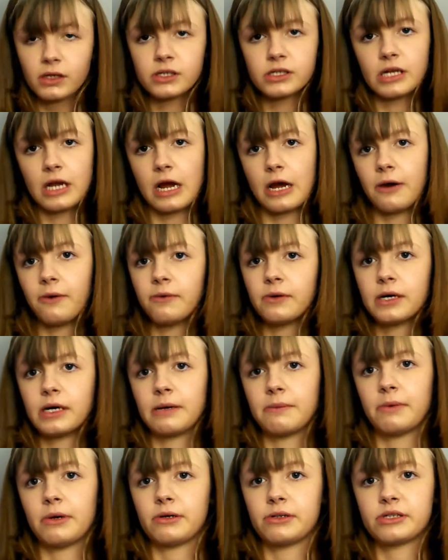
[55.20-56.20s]
So
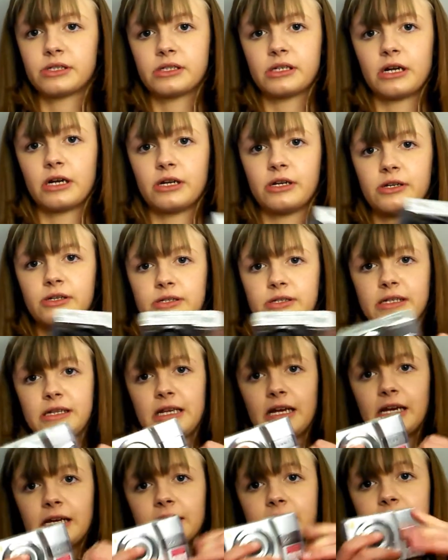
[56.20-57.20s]
I'm going to start using
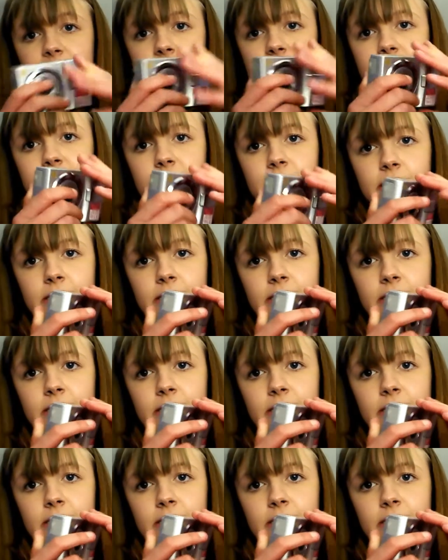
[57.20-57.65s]
this.